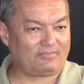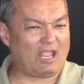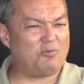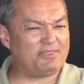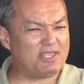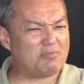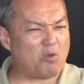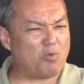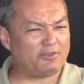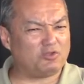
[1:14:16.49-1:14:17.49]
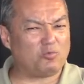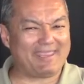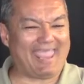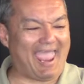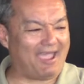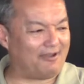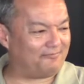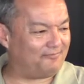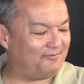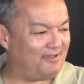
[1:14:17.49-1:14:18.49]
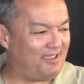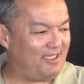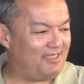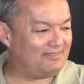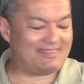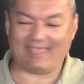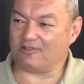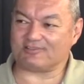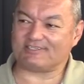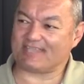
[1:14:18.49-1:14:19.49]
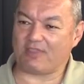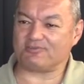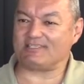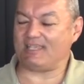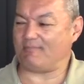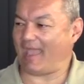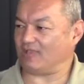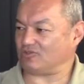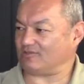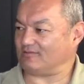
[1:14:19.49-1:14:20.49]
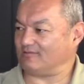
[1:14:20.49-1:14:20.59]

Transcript: and we think about what do we have that they could scarcely imagine.